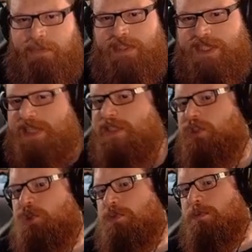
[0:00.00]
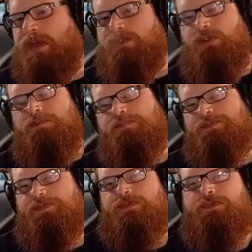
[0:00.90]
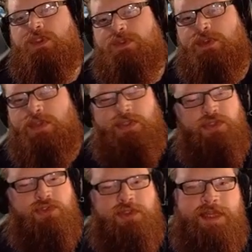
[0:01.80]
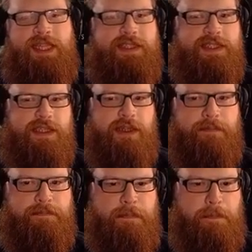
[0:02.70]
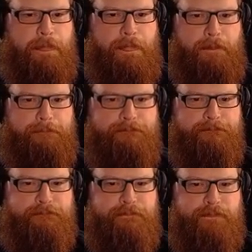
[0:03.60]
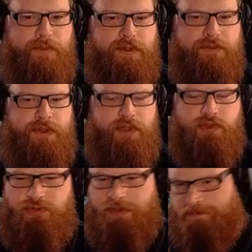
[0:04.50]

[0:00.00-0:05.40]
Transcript: sexy dupe in my dream. It's a very good dream. I liked it a lot. It's a very good dream.